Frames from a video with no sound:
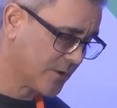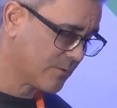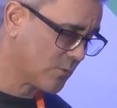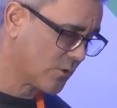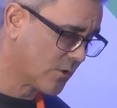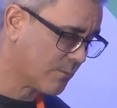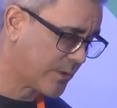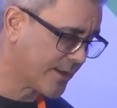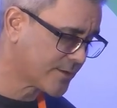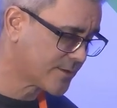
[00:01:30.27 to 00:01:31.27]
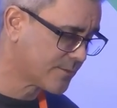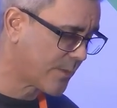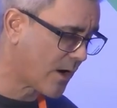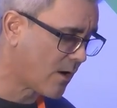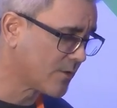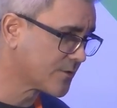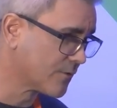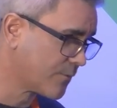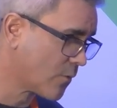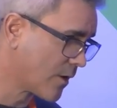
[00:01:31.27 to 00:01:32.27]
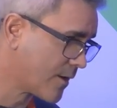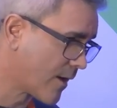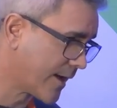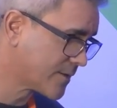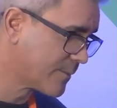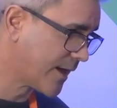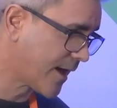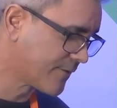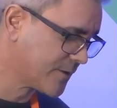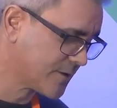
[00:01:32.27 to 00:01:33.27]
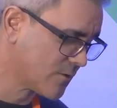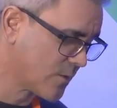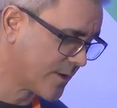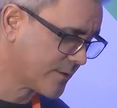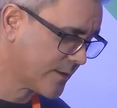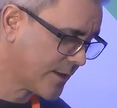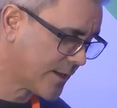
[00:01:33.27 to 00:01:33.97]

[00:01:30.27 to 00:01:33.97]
the more complex parts of what an IXP have to deal with,